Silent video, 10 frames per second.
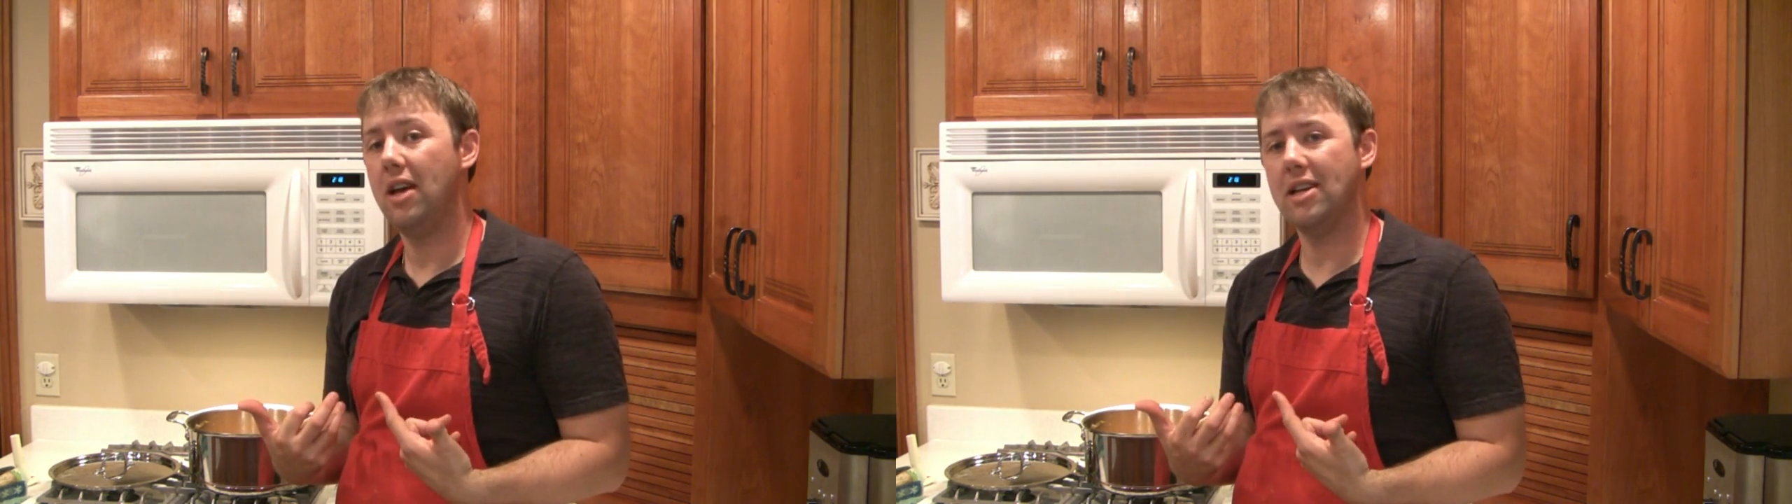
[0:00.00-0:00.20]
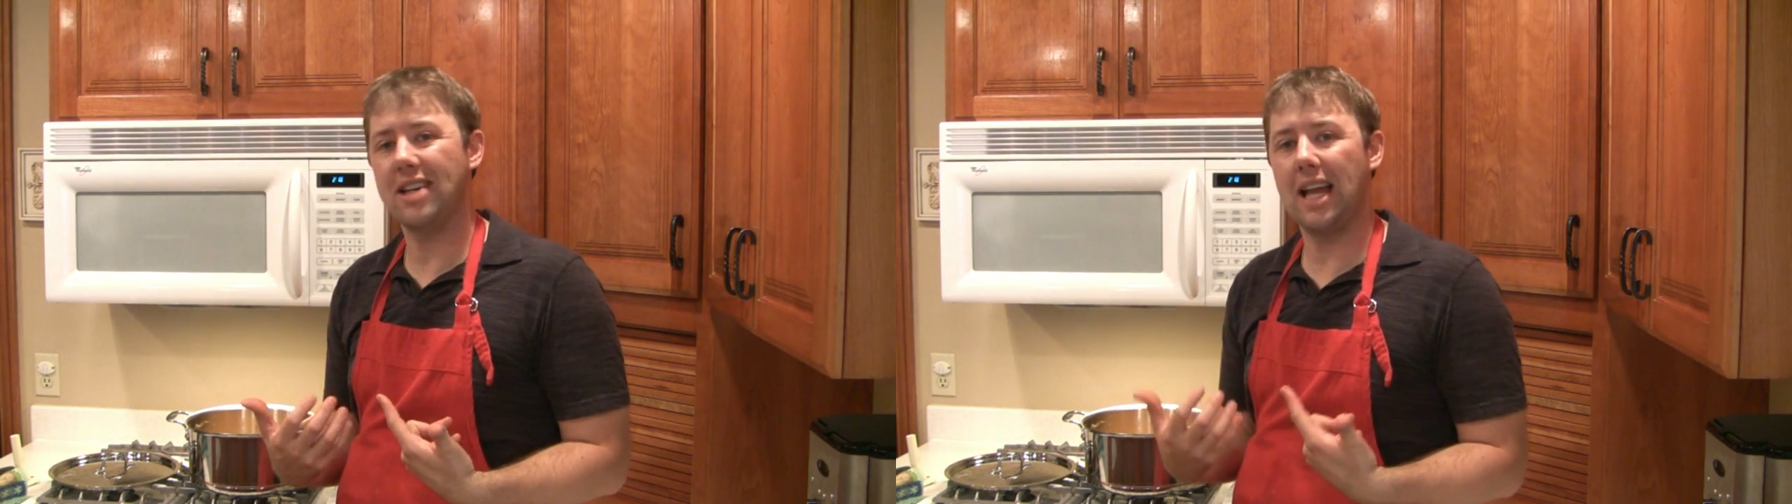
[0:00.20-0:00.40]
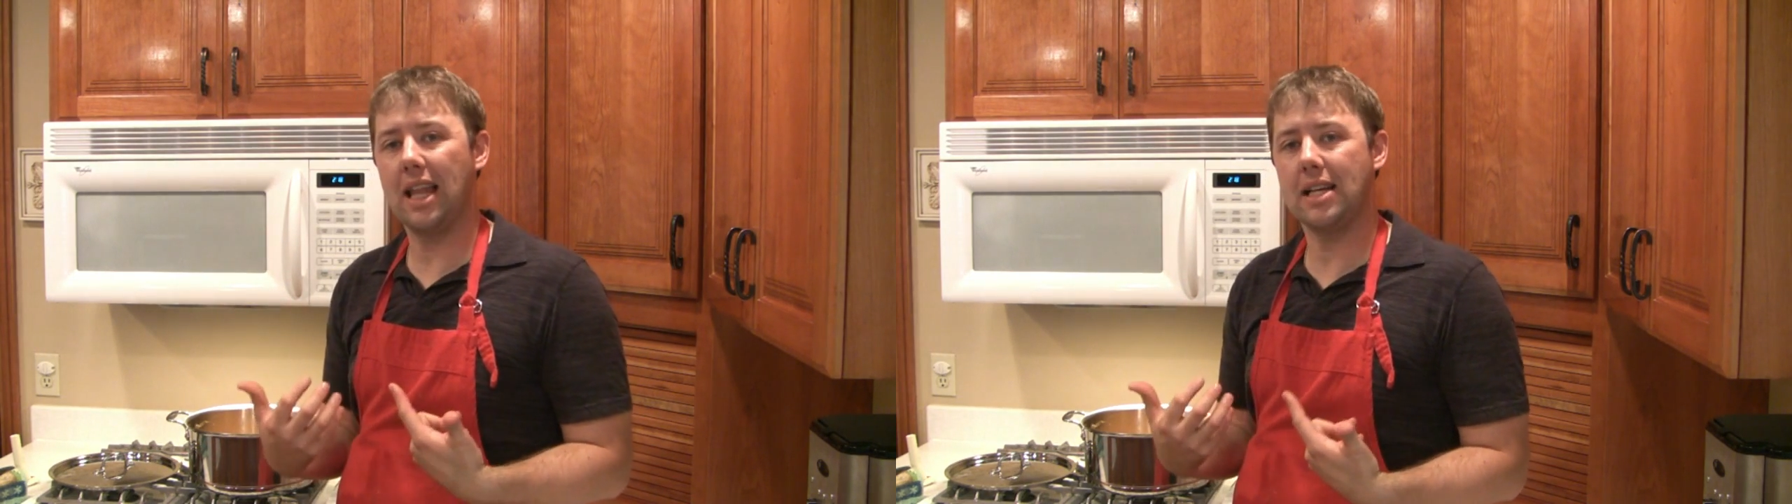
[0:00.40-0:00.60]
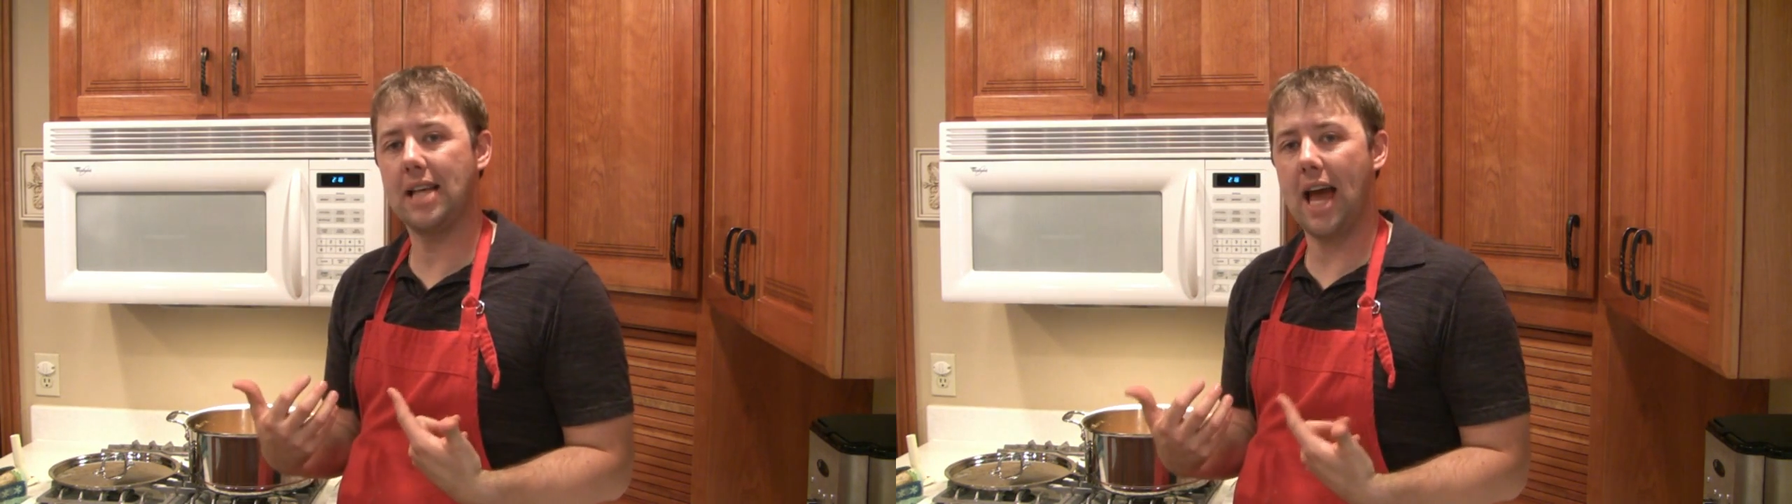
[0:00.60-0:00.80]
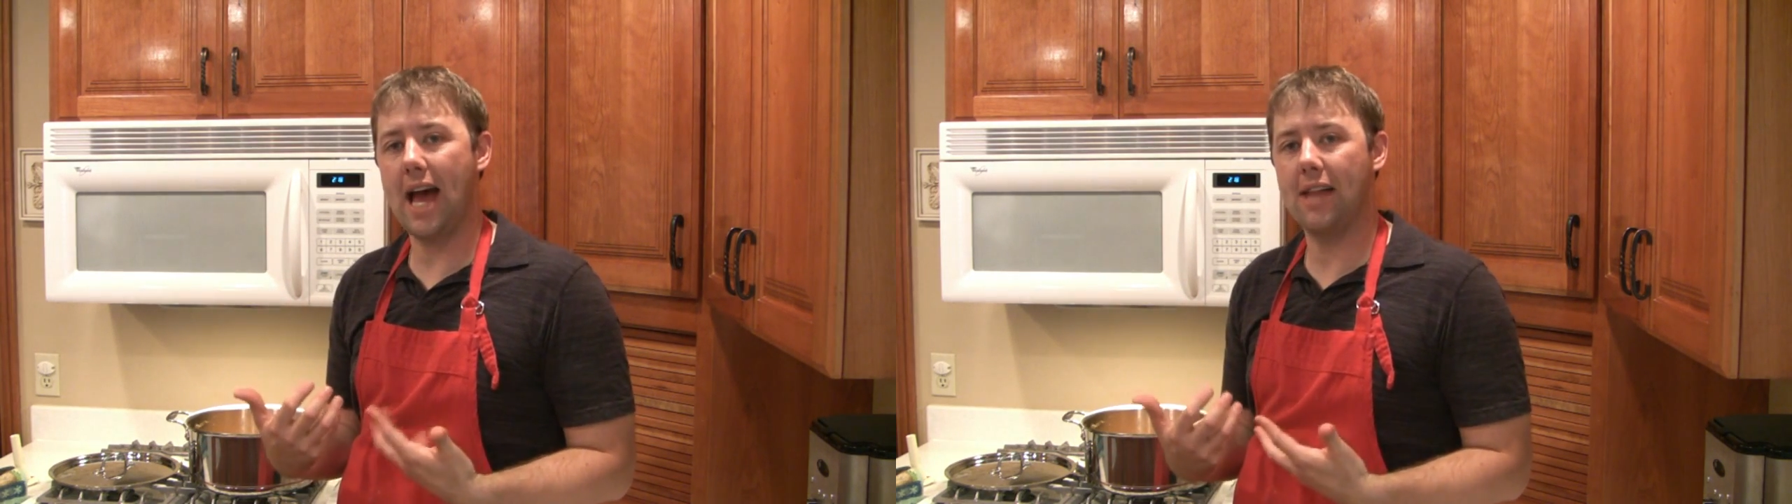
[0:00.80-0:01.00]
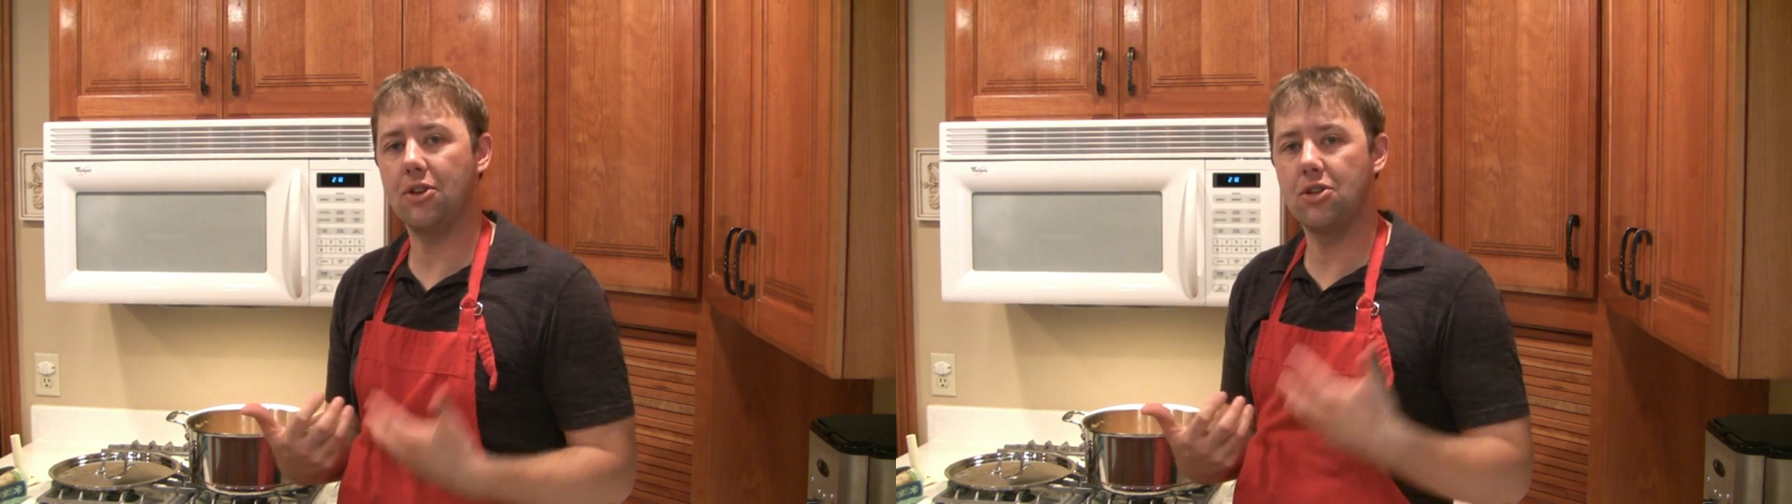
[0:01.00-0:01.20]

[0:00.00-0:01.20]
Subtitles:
is I like to add the